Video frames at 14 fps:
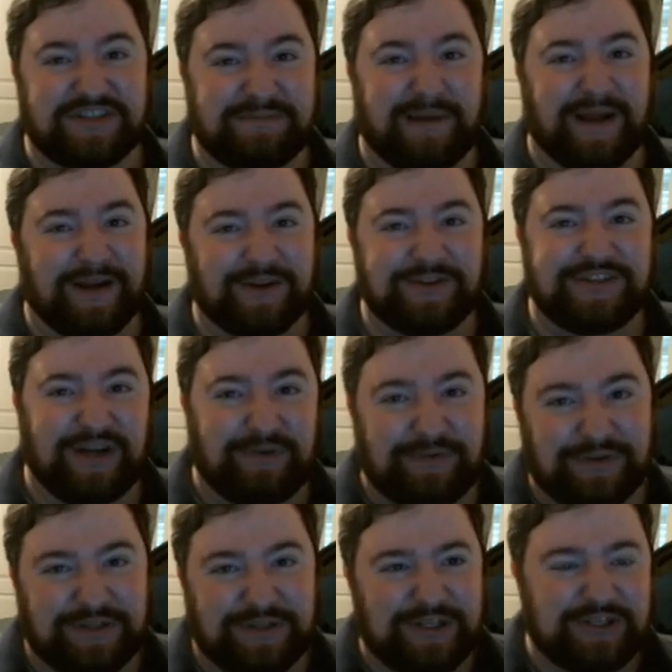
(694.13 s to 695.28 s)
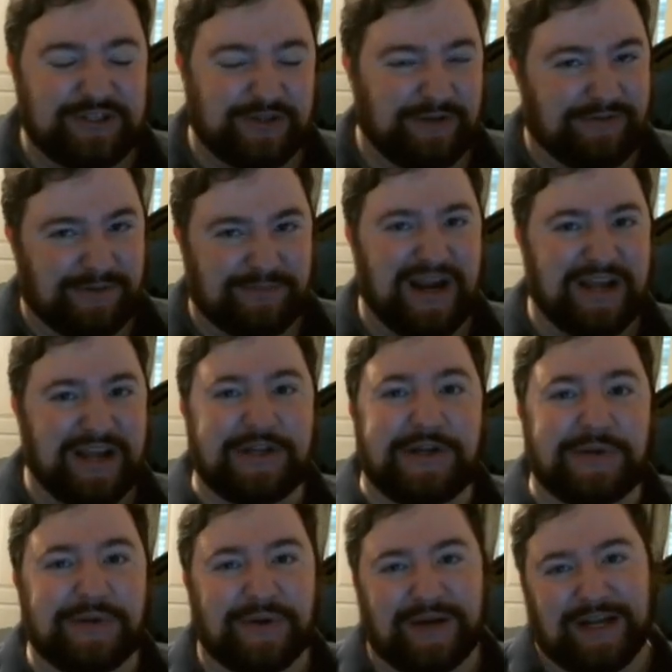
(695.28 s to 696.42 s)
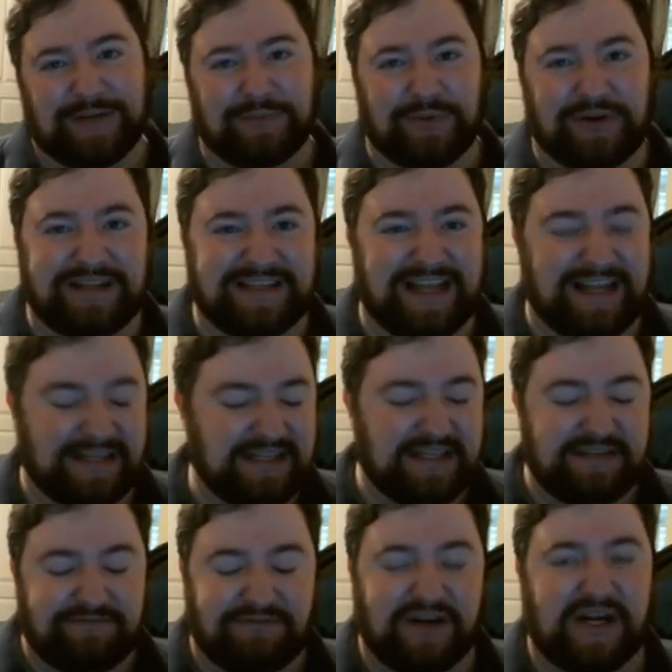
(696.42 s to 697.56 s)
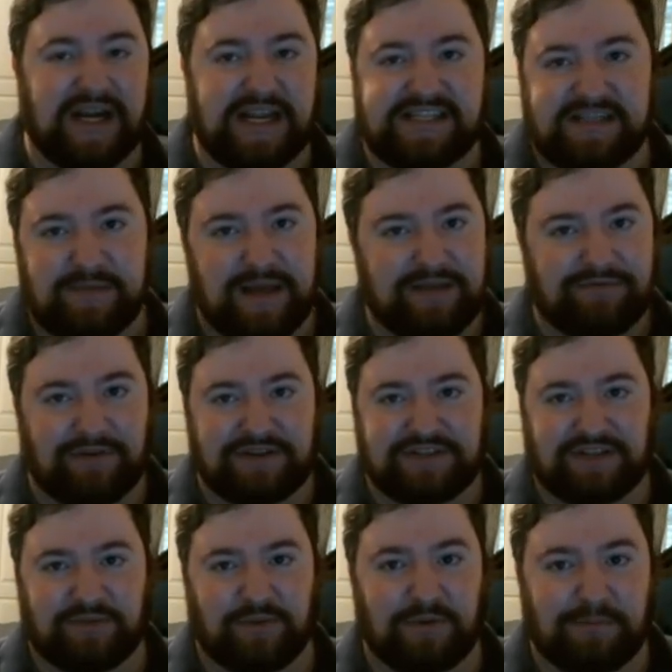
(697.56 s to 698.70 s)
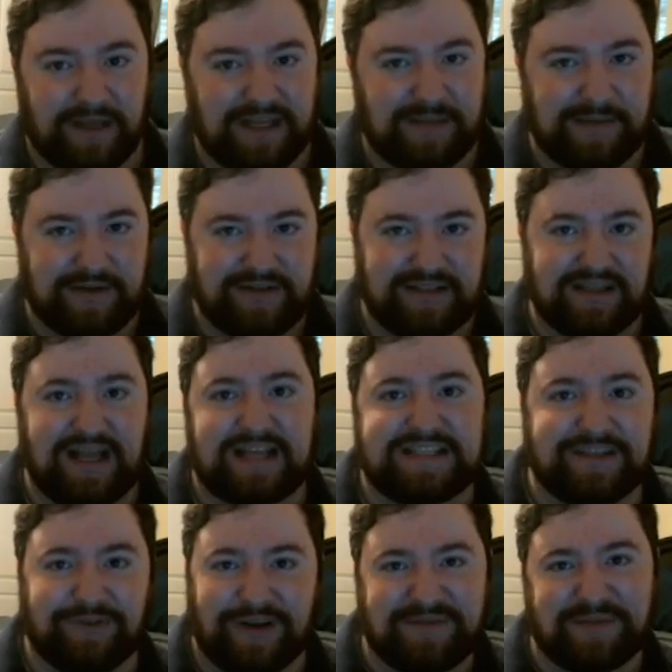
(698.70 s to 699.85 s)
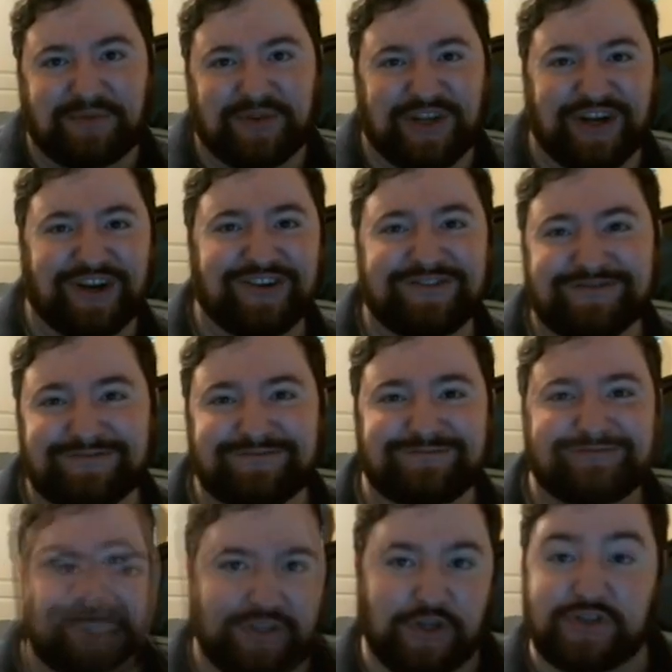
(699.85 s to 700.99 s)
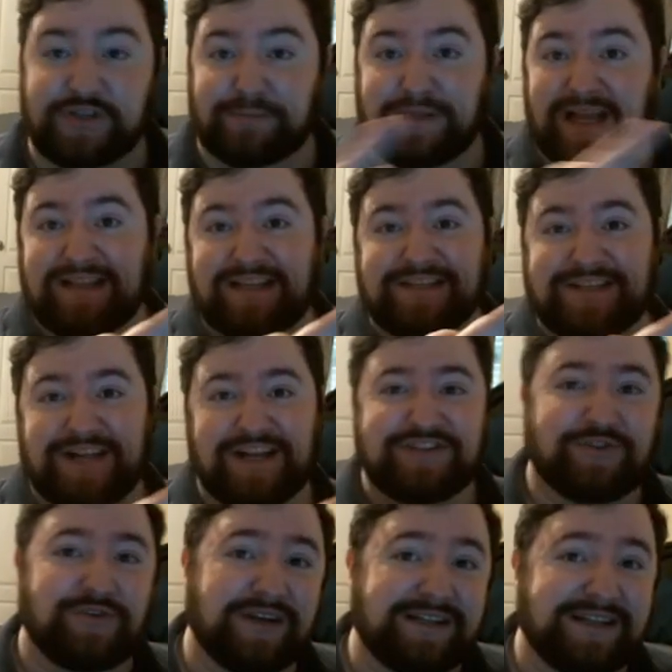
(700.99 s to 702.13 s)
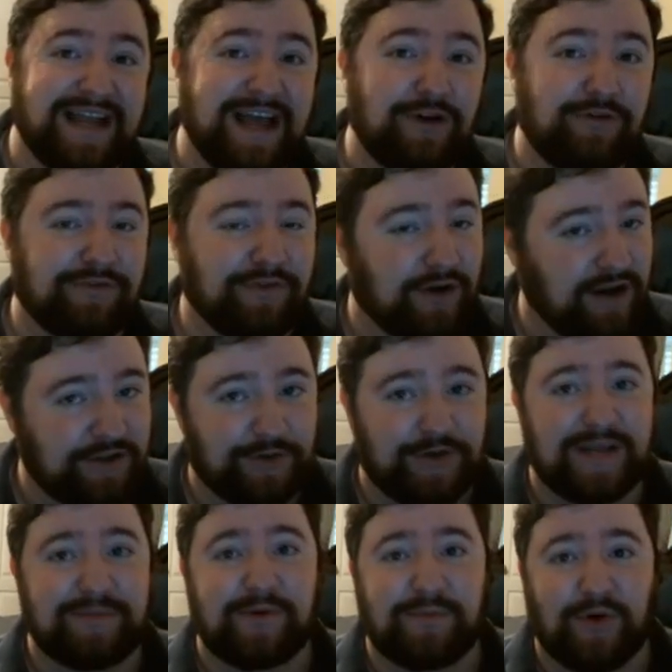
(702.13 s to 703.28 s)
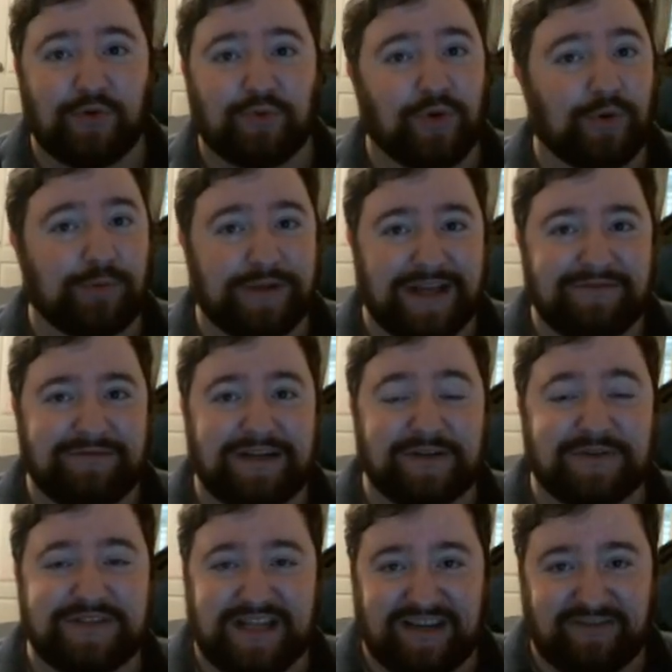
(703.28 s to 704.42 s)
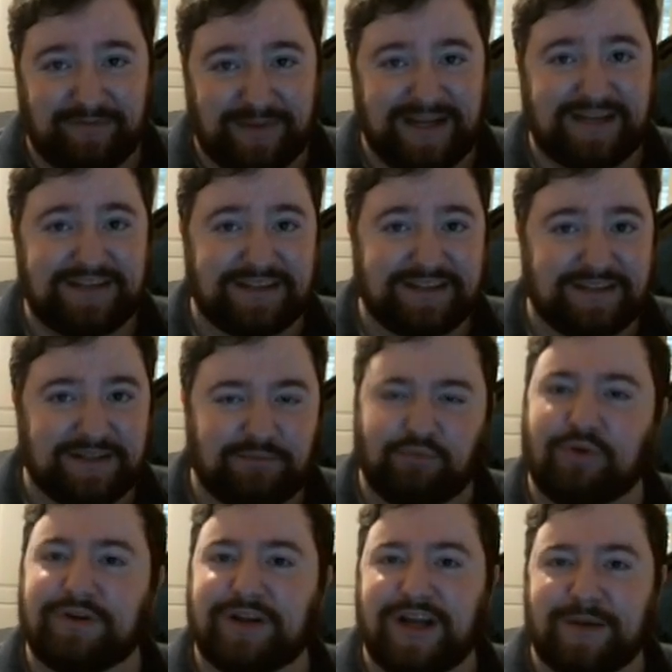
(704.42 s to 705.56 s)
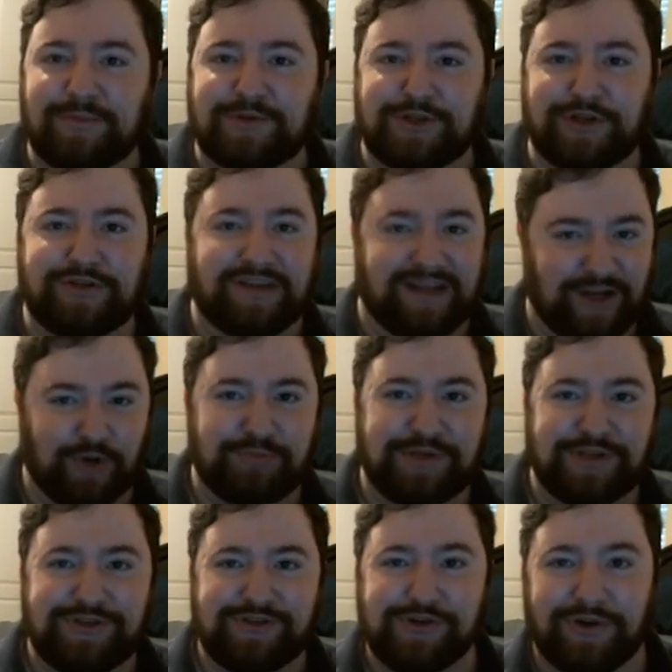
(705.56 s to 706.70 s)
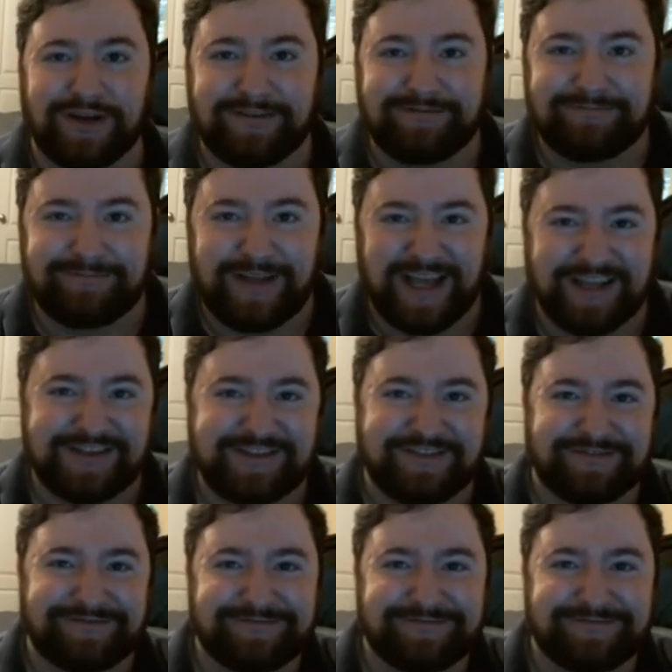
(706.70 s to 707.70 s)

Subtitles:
by yourself. So if you're brand new, go ahead and work on that. Very easy to make friends in the role-playing community. Lots of great people there. There's a playlist on screen now for other MMO role-playing videos that I've made. More to come soon, and I hope you enjoy. Thanks.